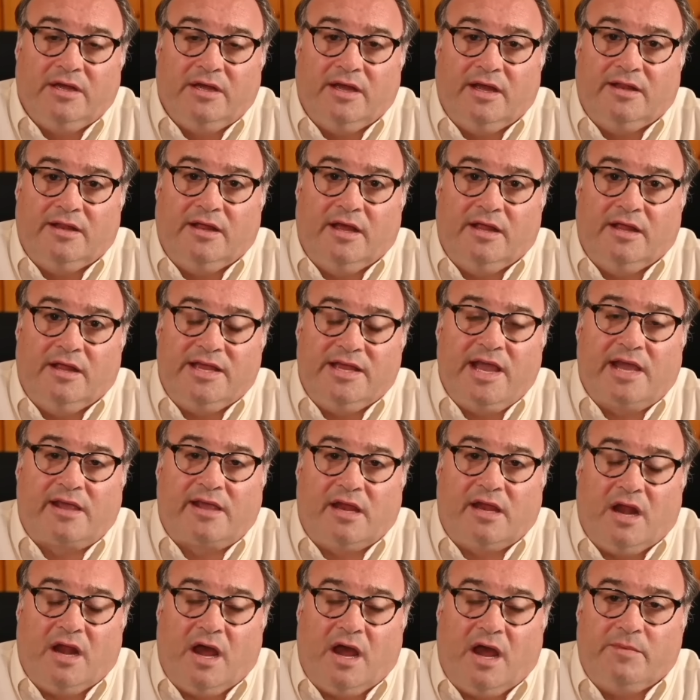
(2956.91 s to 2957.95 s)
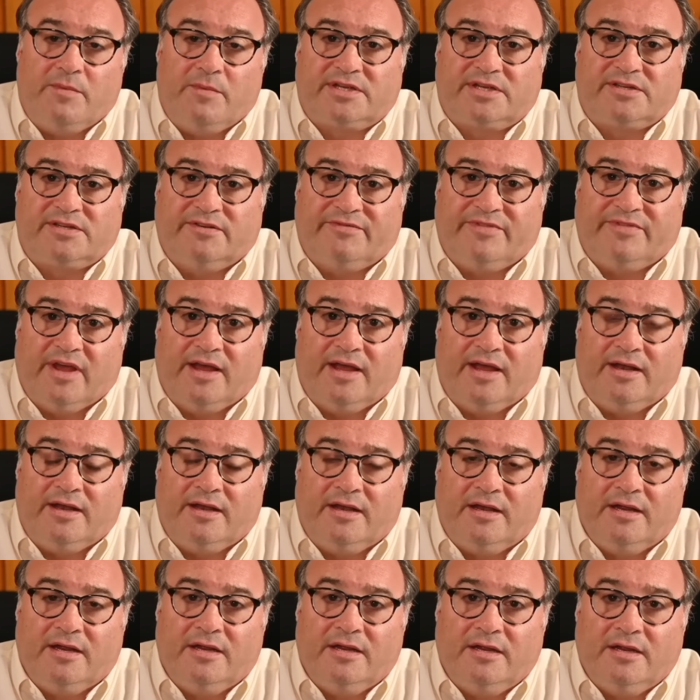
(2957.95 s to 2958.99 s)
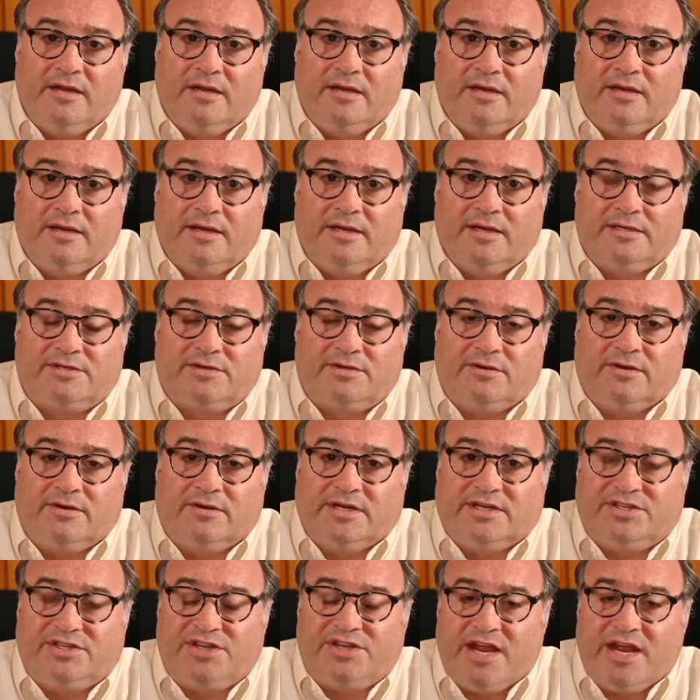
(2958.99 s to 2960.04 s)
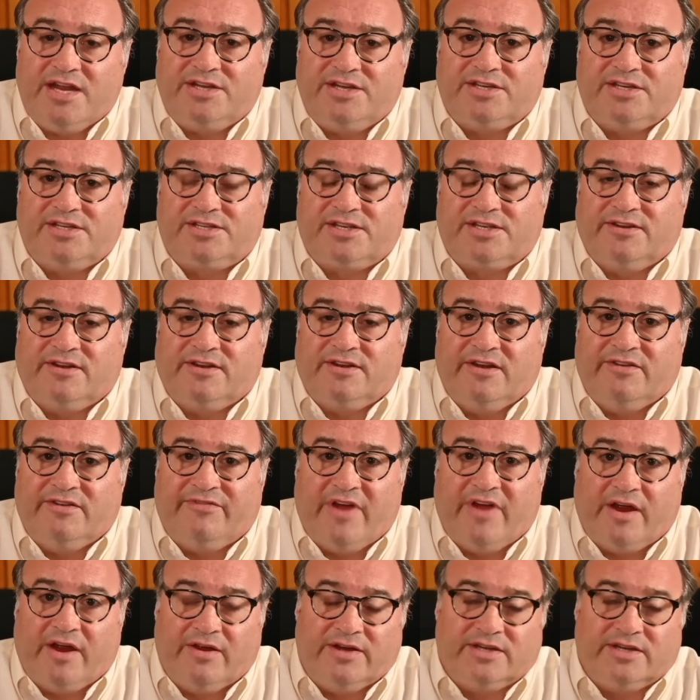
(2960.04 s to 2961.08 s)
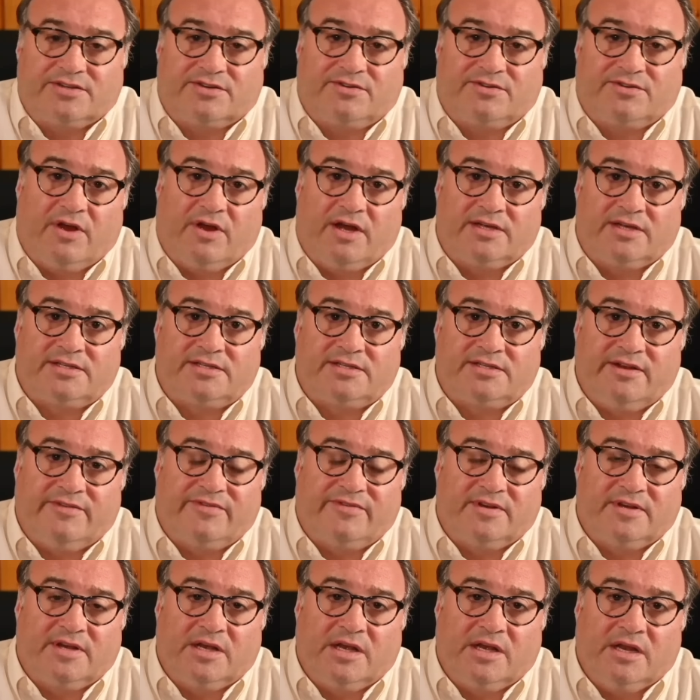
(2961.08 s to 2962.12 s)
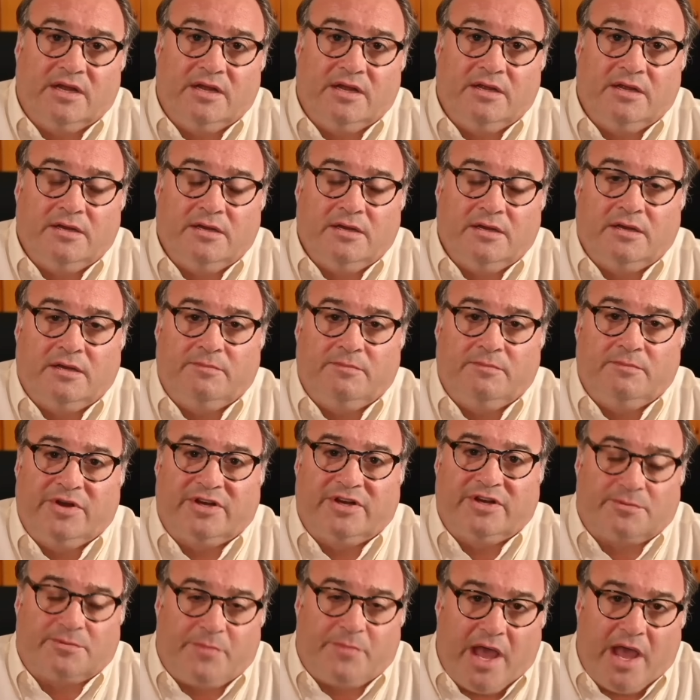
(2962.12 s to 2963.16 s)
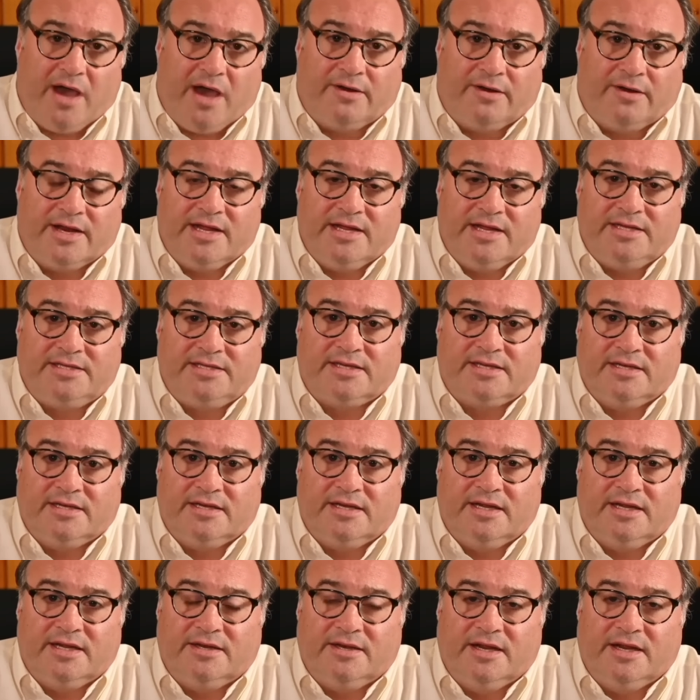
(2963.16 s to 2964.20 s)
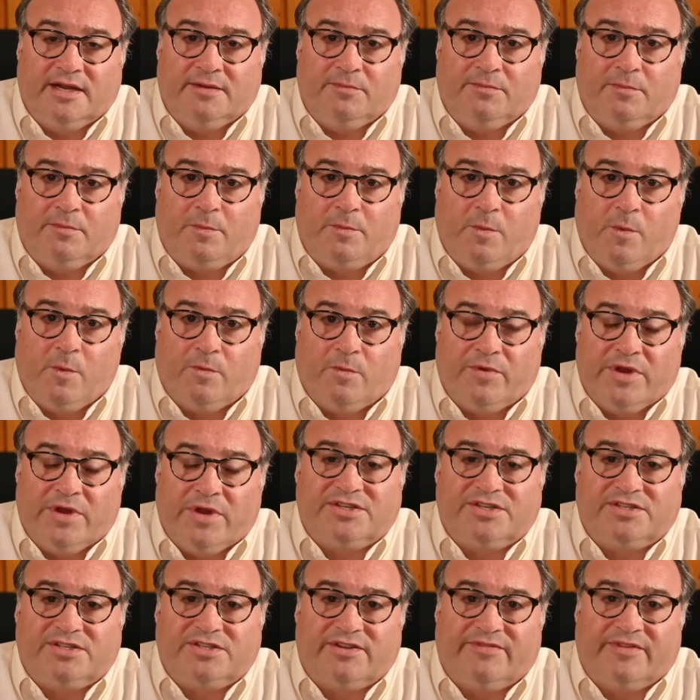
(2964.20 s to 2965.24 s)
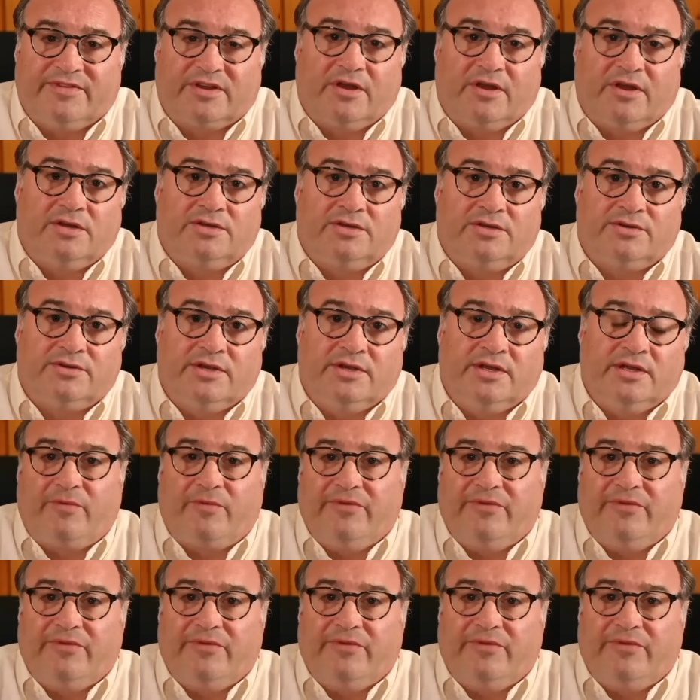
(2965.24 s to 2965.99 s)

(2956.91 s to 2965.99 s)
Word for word: And, and the economics of that uh, certainly changes and, and, varies across different municipalities and, and, and regions of the country.